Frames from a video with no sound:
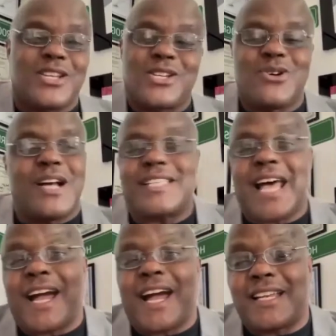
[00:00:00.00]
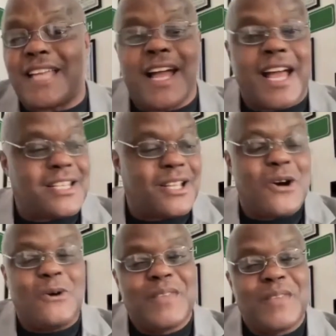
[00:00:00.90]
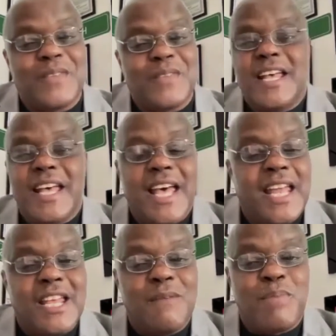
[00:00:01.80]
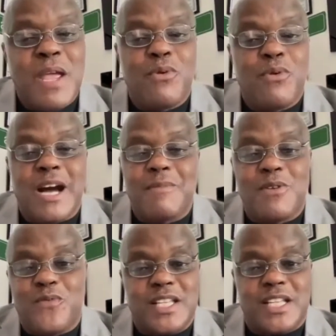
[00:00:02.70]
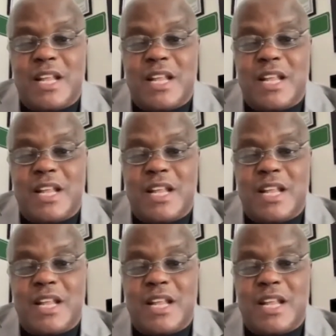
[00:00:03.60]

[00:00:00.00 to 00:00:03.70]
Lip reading: store. I said, I got to go. And then people were coming to visit.